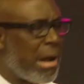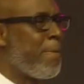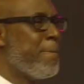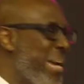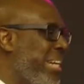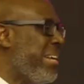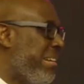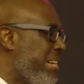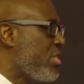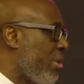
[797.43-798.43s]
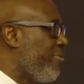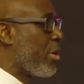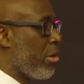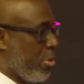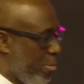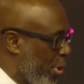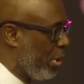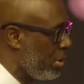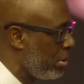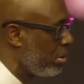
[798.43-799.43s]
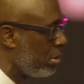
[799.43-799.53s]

help meet the needs of other people.